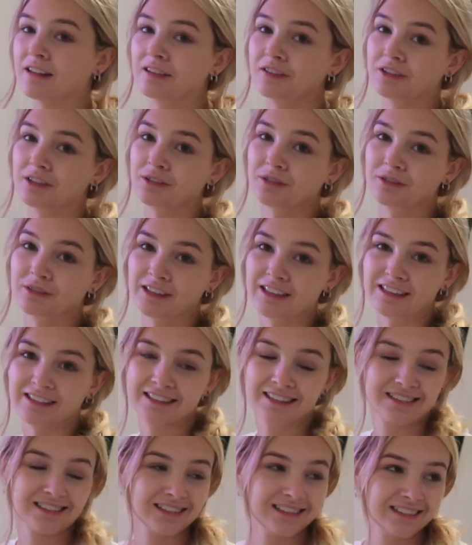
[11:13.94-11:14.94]
I don't know
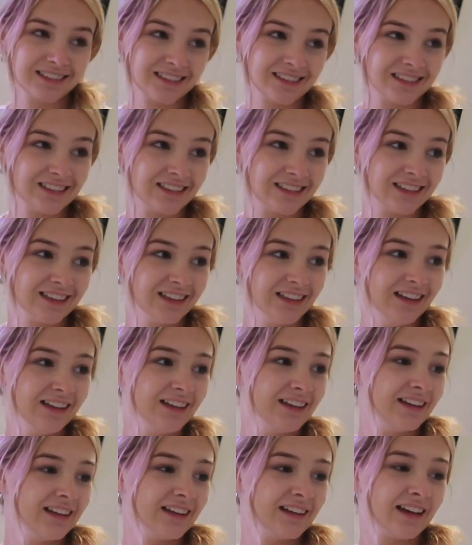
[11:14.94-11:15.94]
what,
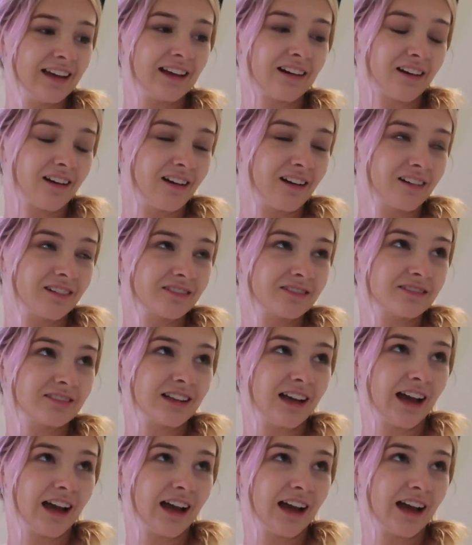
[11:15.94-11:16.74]
I don't know.